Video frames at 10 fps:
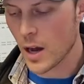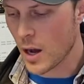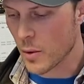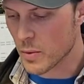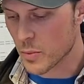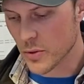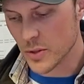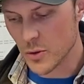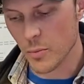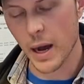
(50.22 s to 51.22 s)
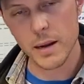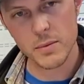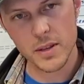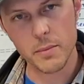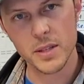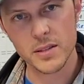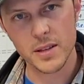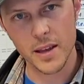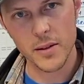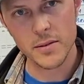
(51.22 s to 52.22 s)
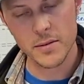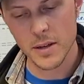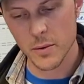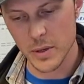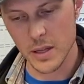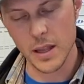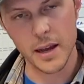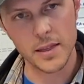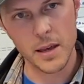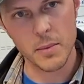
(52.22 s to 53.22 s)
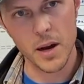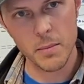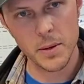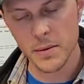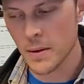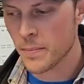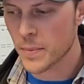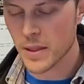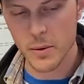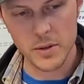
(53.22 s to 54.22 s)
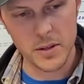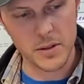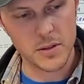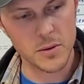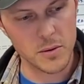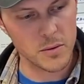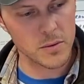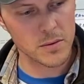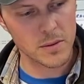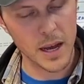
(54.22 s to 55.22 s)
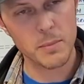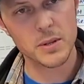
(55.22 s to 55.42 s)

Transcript: We put the two bottom segments together, we aligned them up, and then we took the two top